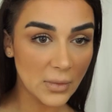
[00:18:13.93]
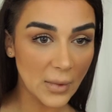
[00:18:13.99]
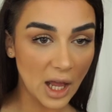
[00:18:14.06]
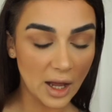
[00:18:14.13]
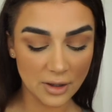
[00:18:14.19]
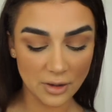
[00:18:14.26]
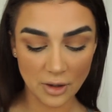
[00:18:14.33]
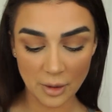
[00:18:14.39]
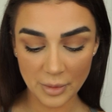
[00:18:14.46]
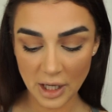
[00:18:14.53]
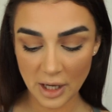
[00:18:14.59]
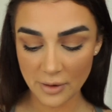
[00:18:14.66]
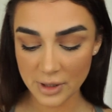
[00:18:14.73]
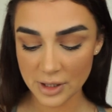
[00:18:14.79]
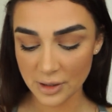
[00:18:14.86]
And
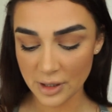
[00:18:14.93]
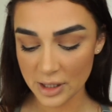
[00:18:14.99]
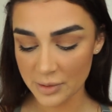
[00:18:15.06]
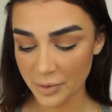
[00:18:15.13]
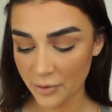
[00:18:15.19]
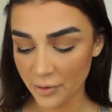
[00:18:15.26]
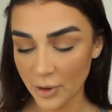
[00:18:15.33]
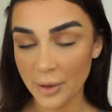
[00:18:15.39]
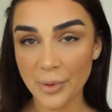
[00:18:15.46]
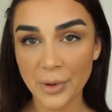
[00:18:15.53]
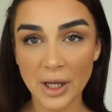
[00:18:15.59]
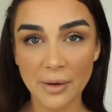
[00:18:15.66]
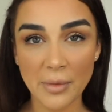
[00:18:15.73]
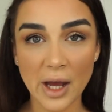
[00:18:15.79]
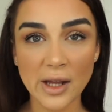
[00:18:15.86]
normally I would do this before
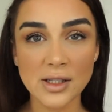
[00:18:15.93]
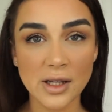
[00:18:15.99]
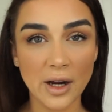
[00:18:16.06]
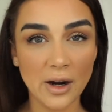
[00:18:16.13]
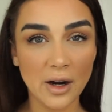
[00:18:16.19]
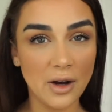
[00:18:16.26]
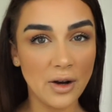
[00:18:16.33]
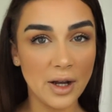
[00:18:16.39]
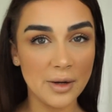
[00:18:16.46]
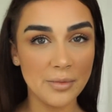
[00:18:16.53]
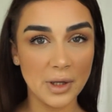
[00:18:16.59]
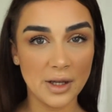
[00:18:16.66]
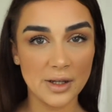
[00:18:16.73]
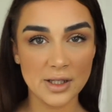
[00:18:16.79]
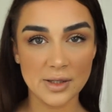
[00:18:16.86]
putting mascara on
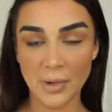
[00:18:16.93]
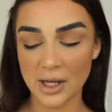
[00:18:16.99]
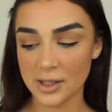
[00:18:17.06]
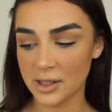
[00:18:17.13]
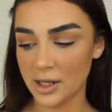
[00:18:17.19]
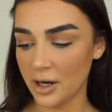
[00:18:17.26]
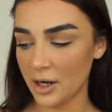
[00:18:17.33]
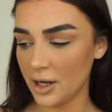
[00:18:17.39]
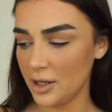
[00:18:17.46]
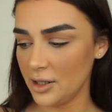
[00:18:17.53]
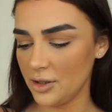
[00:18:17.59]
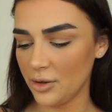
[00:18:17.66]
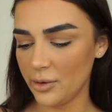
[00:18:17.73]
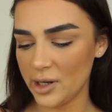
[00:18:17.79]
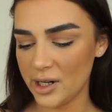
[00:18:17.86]
because mascara,
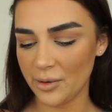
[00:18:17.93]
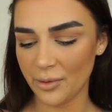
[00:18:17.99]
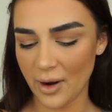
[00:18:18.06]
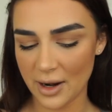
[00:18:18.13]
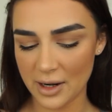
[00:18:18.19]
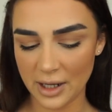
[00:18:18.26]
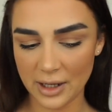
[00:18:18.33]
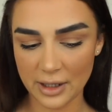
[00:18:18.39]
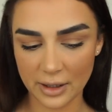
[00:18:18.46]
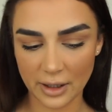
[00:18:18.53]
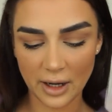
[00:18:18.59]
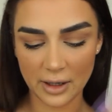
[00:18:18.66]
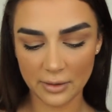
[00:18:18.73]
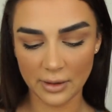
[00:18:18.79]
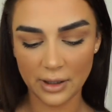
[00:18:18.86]
you don't want it running and
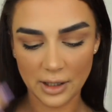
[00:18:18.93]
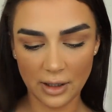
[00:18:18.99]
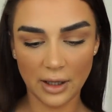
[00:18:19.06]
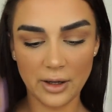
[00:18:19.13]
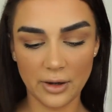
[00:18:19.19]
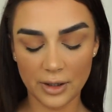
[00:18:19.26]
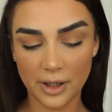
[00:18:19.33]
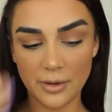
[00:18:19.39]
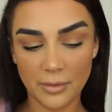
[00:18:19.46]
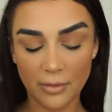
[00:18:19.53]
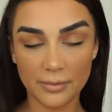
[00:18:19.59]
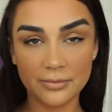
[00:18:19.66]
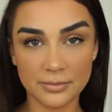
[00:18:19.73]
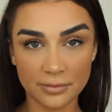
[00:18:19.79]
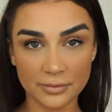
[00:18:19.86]
kind of leaking on your
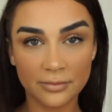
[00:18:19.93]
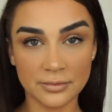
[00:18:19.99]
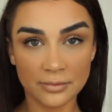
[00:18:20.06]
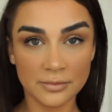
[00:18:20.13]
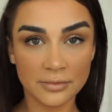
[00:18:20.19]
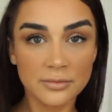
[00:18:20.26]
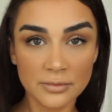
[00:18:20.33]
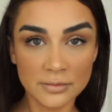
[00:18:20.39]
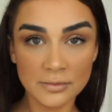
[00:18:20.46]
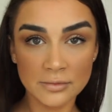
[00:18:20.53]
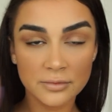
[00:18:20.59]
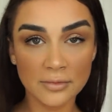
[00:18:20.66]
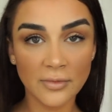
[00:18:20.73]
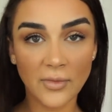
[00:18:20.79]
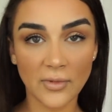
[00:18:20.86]

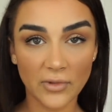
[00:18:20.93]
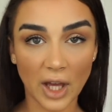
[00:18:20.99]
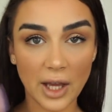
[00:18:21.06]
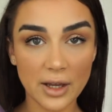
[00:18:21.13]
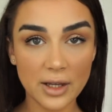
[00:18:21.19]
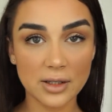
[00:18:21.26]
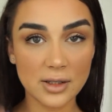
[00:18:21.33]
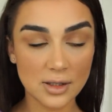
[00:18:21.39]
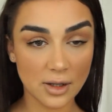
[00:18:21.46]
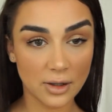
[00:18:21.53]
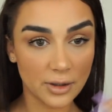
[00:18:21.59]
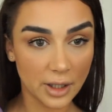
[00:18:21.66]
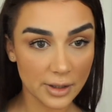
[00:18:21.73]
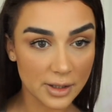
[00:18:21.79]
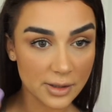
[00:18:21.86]
face,
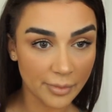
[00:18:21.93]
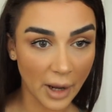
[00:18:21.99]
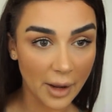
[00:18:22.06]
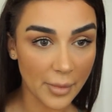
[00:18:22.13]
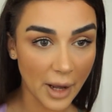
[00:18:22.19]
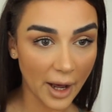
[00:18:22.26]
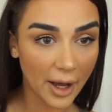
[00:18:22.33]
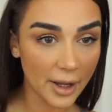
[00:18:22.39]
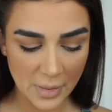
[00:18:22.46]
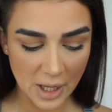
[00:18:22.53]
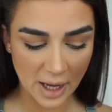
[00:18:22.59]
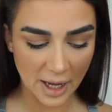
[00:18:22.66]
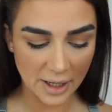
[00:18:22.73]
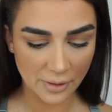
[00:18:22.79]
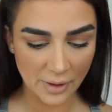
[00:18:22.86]
so that's my bad.
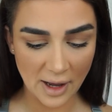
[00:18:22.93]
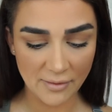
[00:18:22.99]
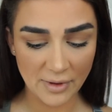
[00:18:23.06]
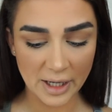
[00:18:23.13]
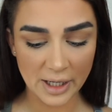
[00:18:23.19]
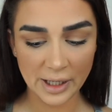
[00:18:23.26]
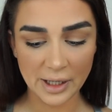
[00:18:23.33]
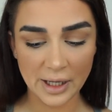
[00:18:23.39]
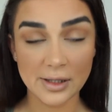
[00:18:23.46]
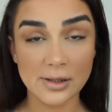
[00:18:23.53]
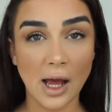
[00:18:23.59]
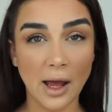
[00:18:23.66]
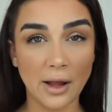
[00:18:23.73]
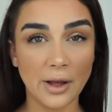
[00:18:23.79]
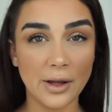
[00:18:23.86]
I don't have any
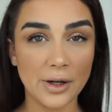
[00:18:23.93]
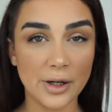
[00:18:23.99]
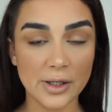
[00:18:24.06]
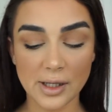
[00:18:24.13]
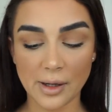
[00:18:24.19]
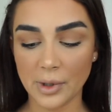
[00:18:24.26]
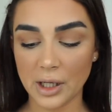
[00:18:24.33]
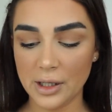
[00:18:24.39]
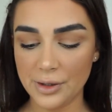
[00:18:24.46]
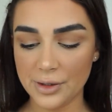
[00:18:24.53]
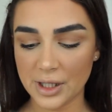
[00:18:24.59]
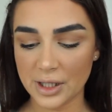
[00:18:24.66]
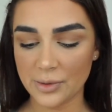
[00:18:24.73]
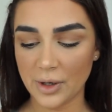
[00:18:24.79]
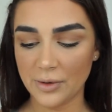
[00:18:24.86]
NYX eyeliners. I'm gonna
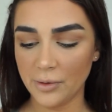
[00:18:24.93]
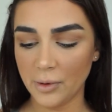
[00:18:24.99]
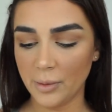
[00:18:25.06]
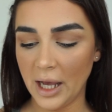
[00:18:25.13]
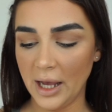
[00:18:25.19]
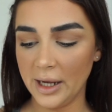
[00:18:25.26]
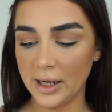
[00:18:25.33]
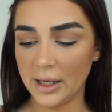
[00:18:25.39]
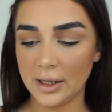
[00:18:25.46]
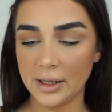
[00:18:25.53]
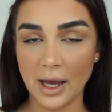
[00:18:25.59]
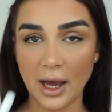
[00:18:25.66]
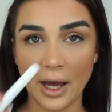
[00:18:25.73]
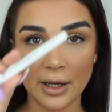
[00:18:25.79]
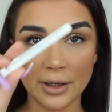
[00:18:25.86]
use this one from Hank
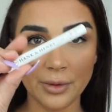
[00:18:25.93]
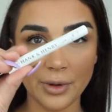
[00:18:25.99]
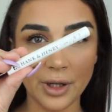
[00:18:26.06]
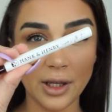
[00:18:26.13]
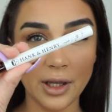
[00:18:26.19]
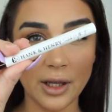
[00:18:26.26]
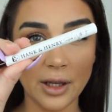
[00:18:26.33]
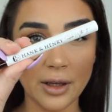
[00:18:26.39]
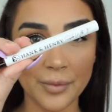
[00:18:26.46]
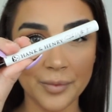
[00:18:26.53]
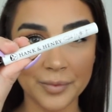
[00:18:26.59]
& Henry.